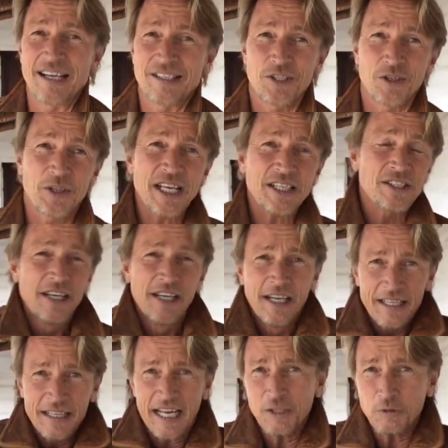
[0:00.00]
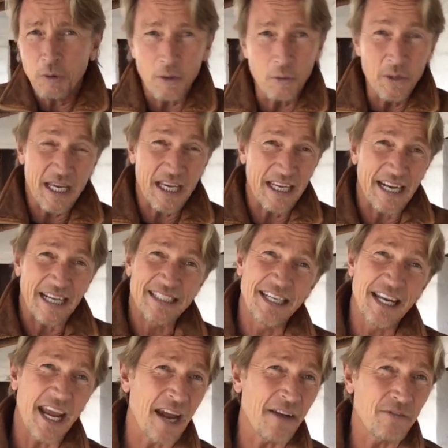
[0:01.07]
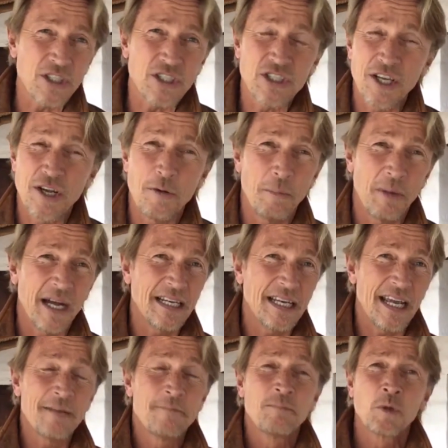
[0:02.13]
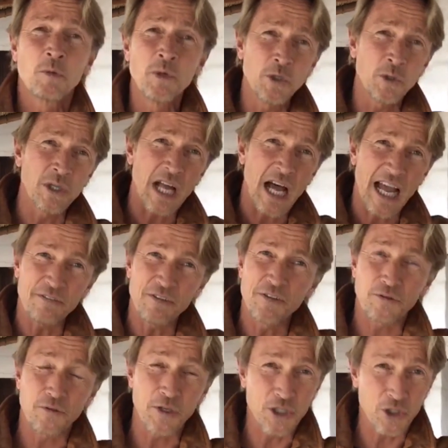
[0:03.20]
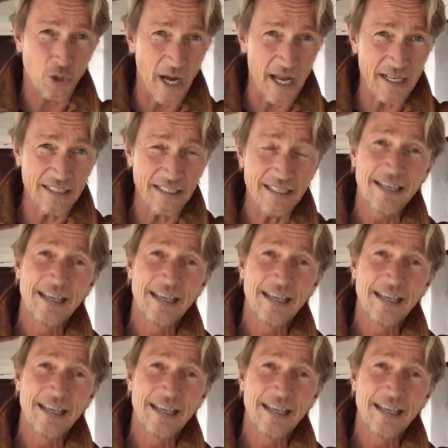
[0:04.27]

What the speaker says: So that's why we connect. And every single Monday we do a live and free training.